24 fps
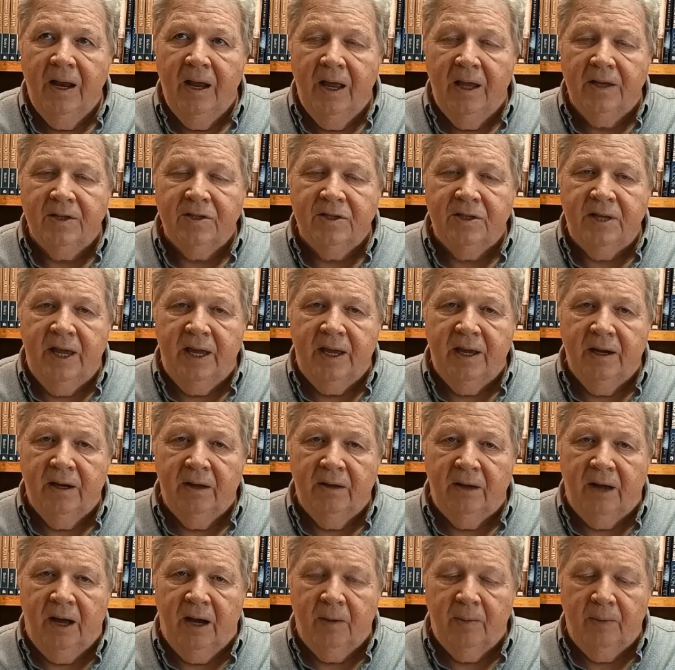It's taken a
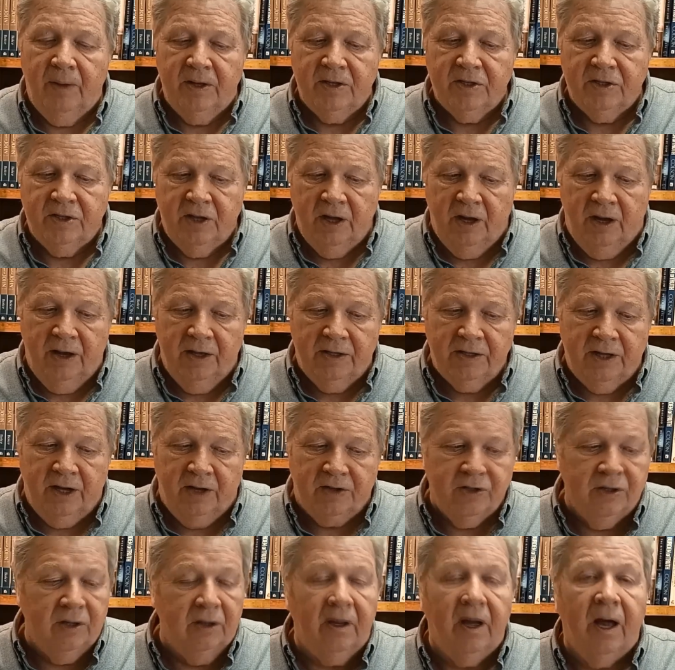lot of, it's t-
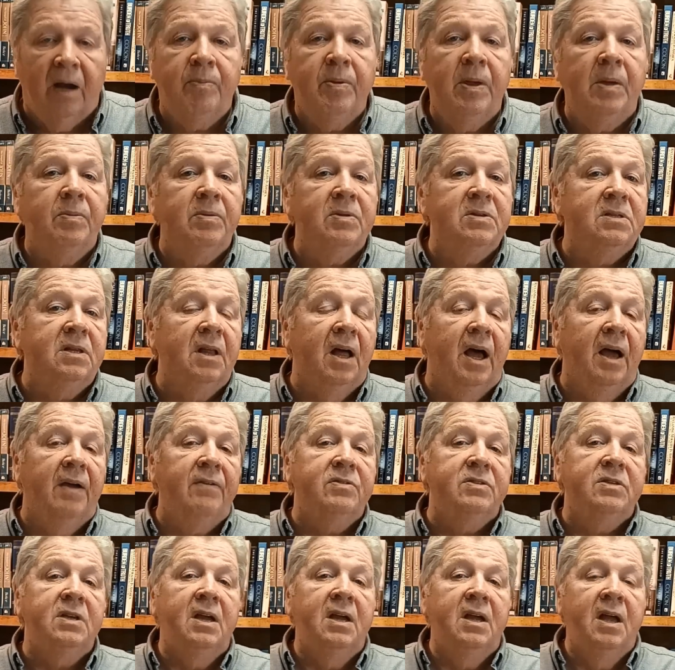touched a lot of people's
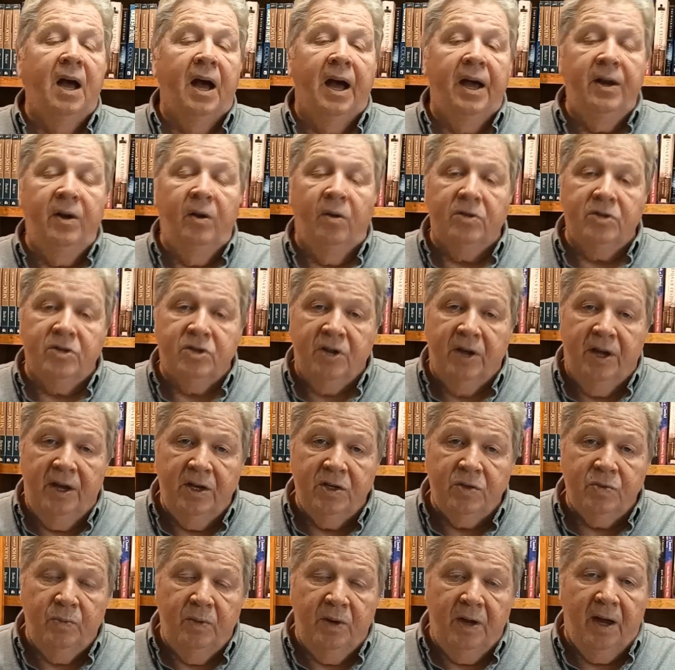lives. I know it's
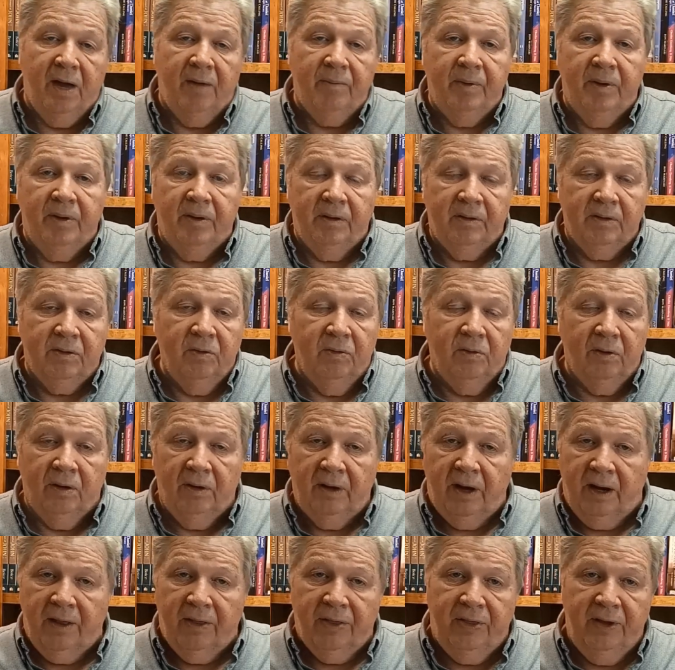changed me. I've been doing a
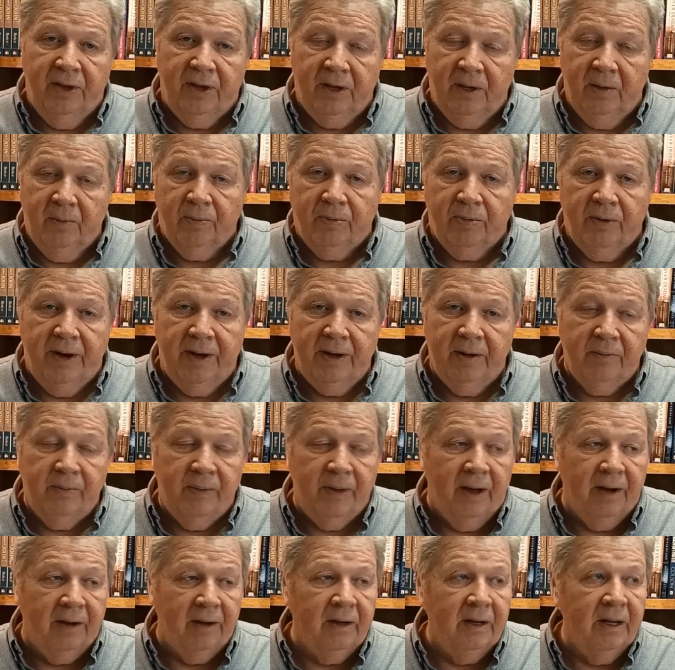lot of thinking and praying
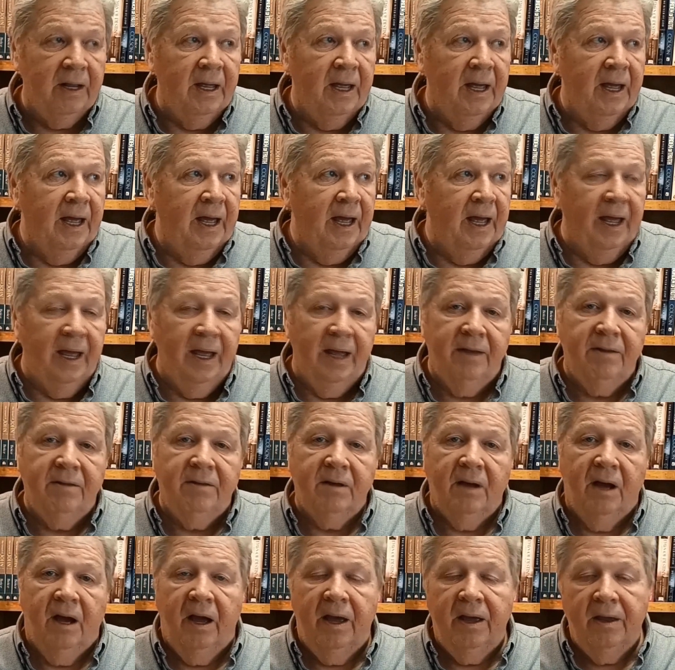about it, and
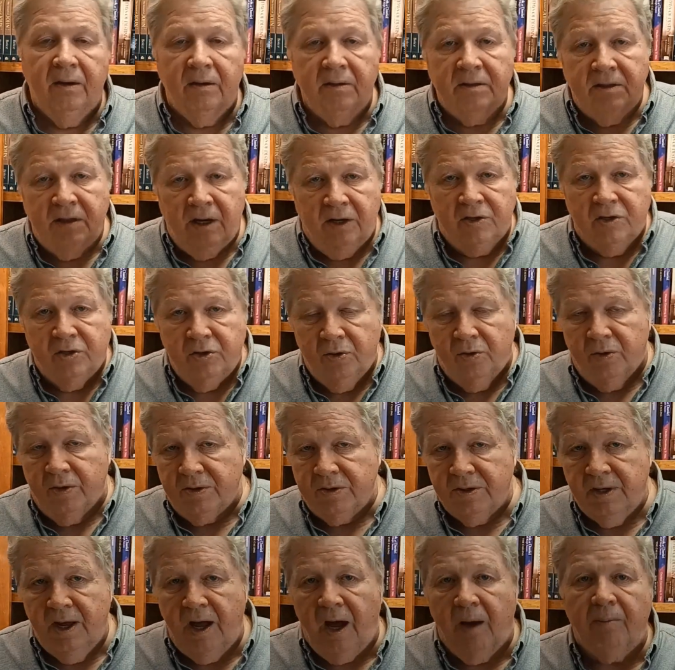uh, it'll touch
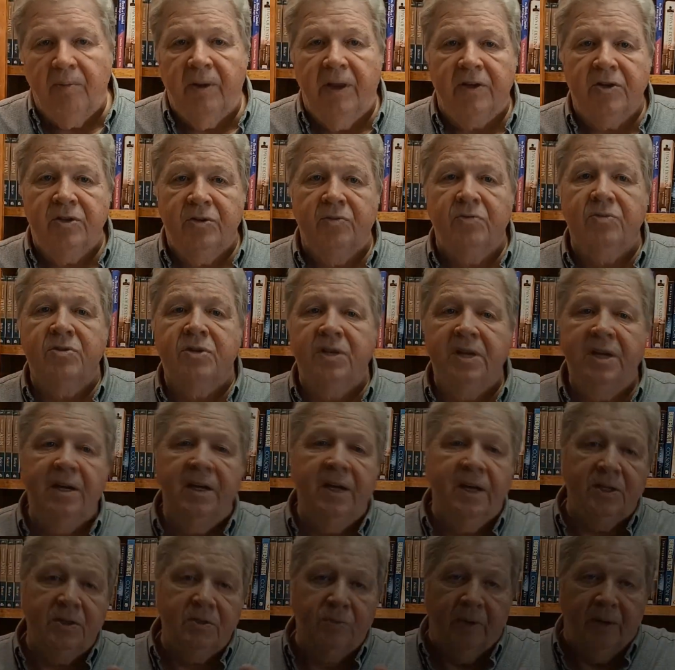yours. God bless you. See you
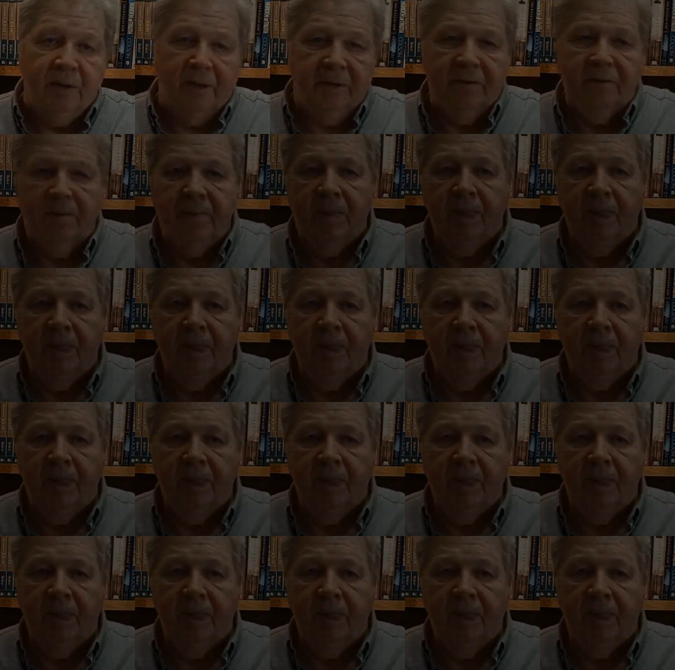next week.